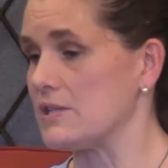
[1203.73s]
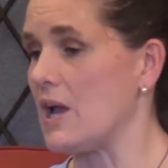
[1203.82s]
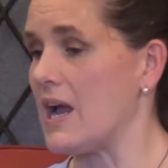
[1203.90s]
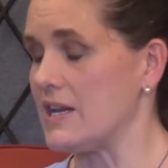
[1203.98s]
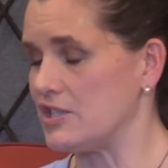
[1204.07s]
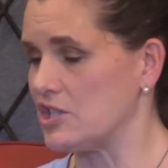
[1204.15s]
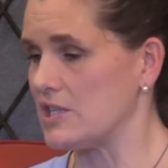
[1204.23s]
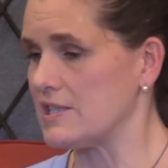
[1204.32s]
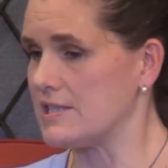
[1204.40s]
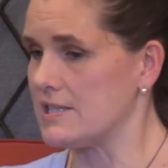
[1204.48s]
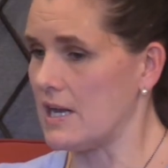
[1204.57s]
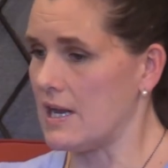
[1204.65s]
I
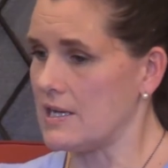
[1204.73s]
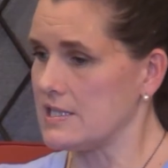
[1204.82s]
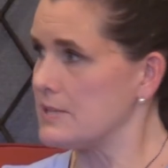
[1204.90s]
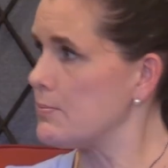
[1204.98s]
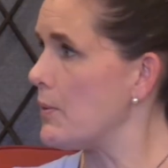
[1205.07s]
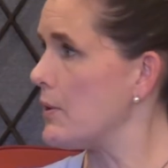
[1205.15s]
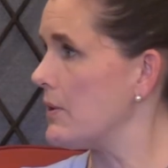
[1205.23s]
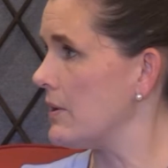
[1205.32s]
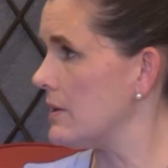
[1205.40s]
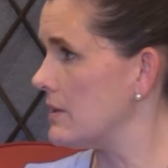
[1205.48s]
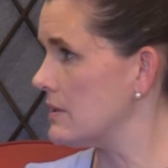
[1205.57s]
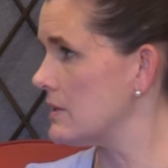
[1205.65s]
just spoke
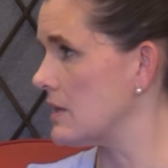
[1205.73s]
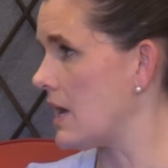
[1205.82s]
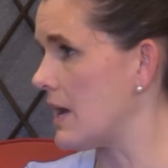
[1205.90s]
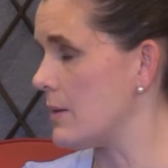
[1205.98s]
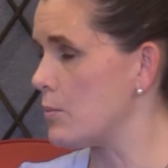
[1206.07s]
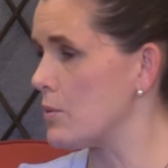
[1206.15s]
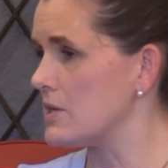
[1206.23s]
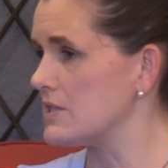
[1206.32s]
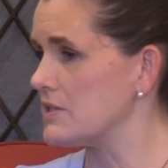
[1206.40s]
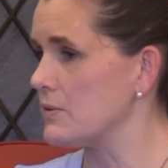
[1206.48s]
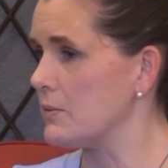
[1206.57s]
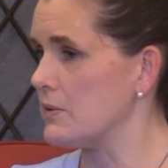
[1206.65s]
and
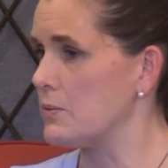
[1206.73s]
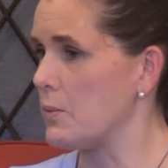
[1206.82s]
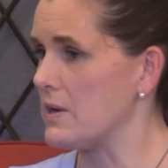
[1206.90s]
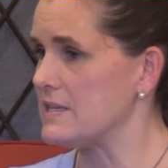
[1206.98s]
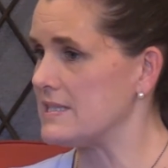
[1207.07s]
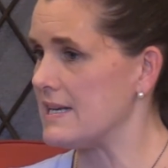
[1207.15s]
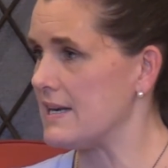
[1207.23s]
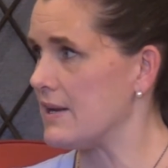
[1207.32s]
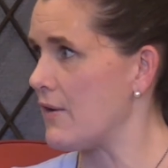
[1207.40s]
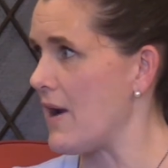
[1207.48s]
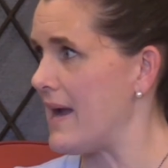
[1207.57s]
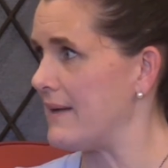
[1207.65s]
worked with one, did a
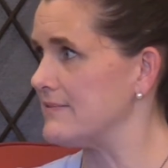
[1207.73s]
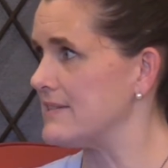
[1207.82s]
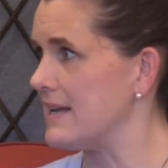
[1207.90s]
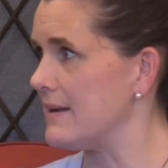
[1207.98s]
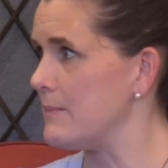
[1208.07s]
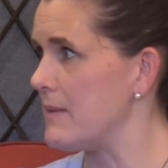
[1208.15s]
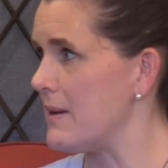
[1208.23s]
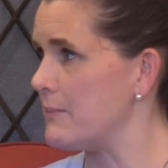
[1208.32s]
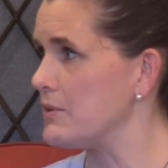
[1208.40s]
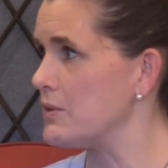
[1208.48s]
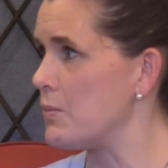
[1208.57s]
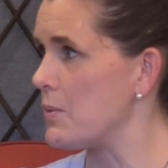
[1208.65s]
craft, and met
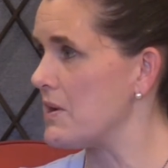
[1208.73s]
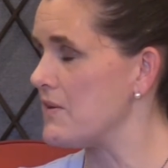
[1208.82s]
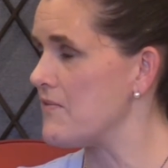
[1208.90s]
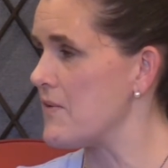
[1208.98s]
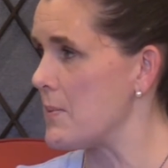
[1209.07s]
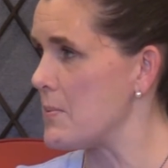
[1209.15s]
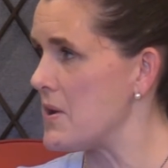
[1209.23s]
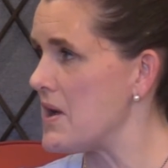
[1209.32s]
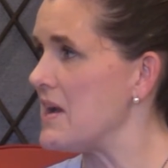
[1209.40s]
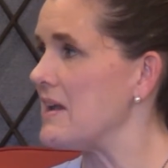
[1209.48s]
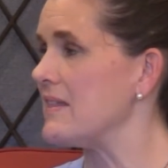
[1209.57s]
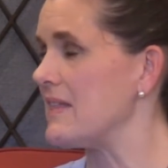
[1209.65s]
with one in
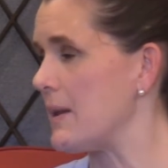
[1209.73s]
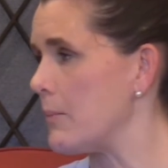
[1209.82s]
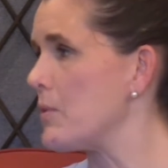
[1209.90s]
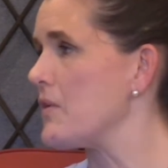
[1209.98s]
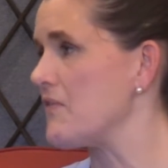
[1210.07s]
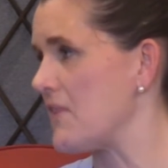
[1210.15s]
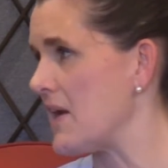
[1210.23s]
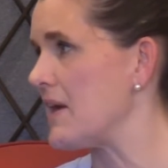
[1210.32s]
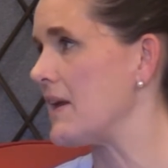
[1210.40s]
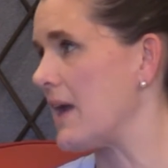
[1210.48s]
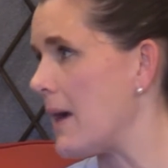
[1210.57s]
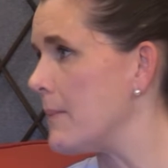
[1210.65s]
February, and they were very
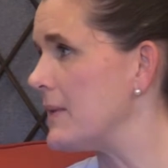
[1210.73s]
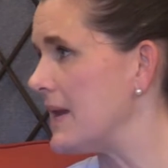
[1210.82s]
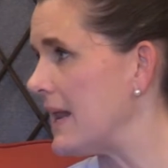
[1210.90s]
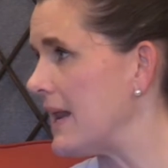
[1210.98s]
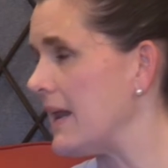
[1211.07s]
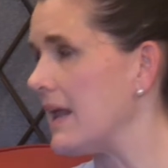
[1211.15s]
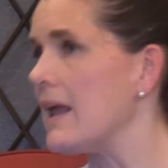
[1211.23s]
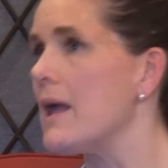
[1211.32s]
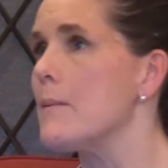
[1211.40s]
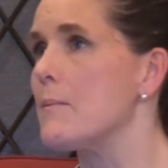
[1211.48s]
accommodating.